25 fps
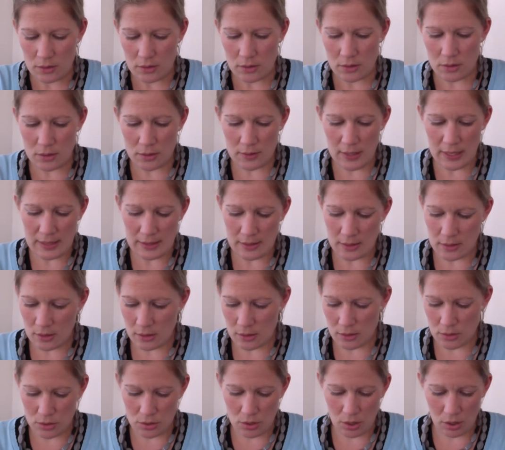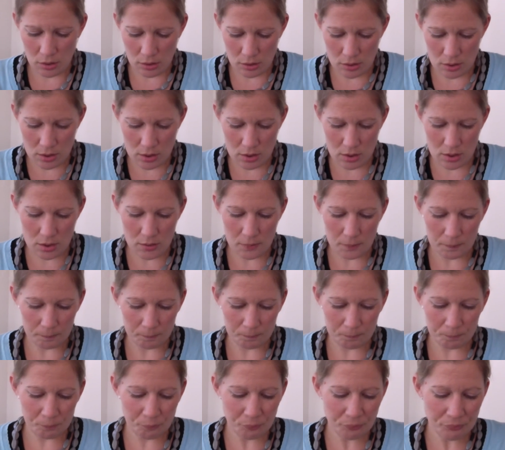So that's those socks.
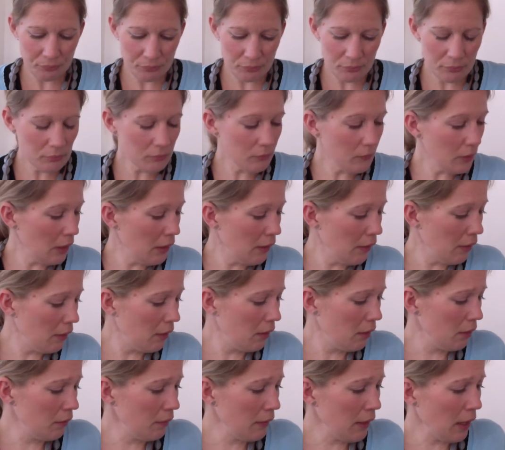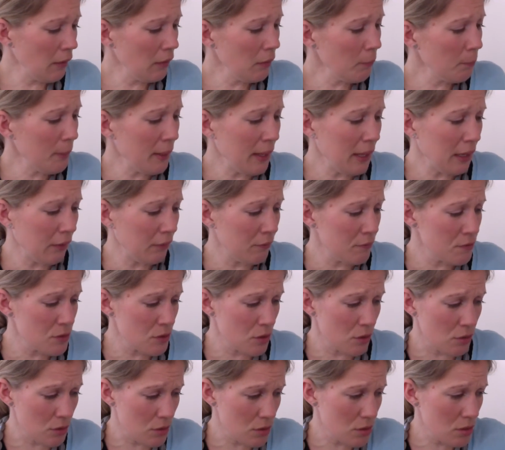And the other pair of
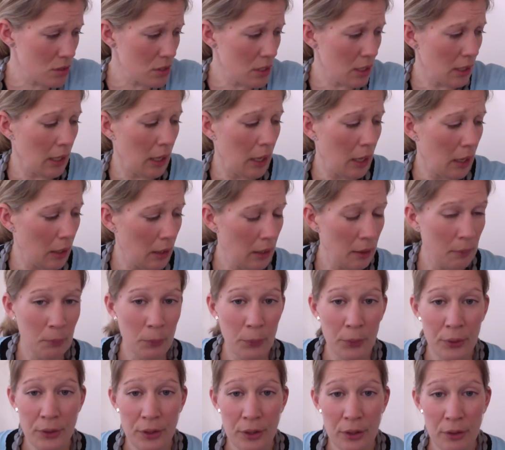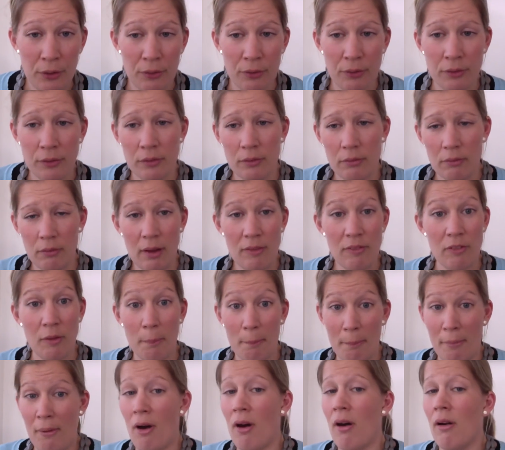socks that I am working on, I have a
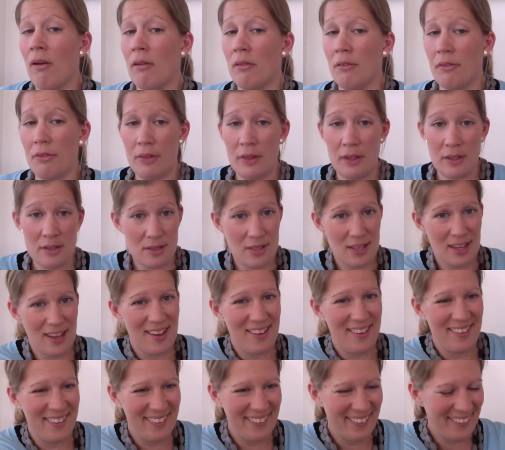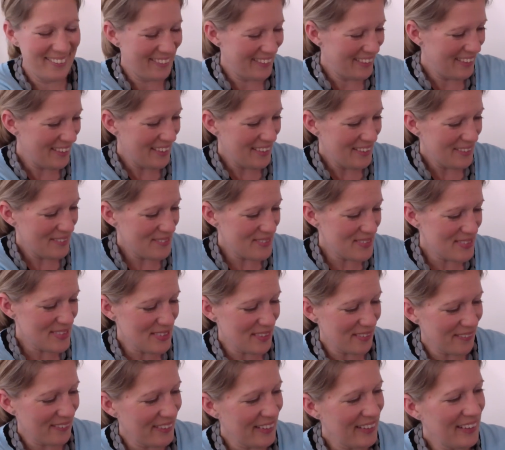pile of things here,
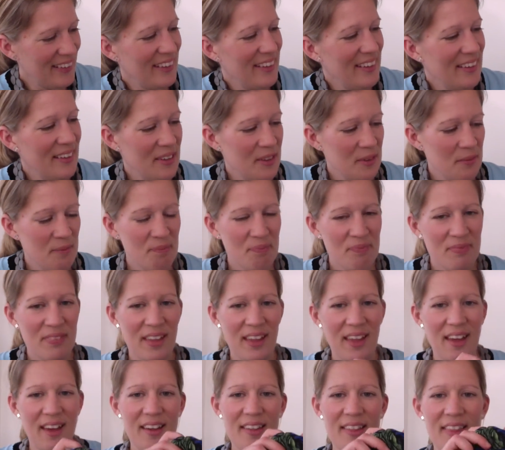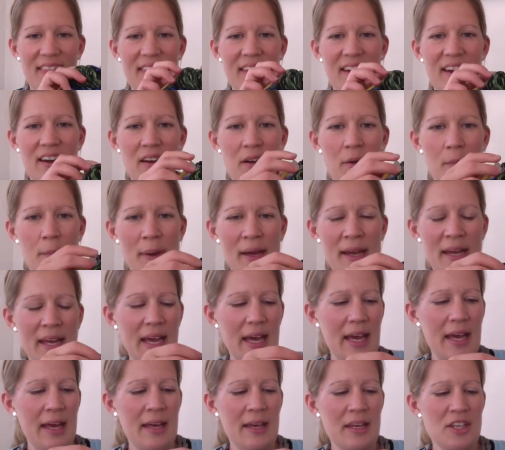sorry, are my
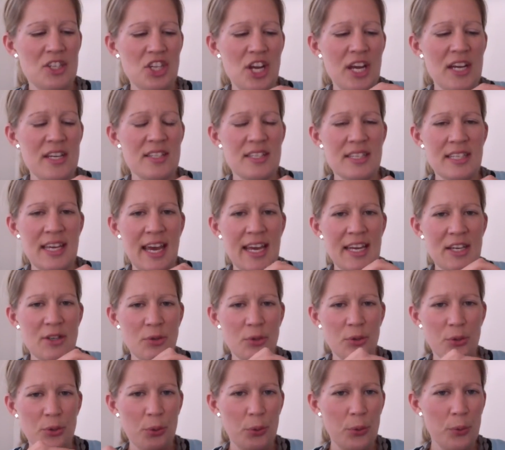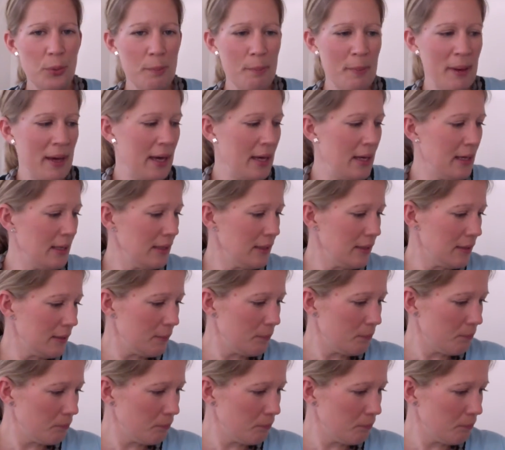Chasing Acorn bag.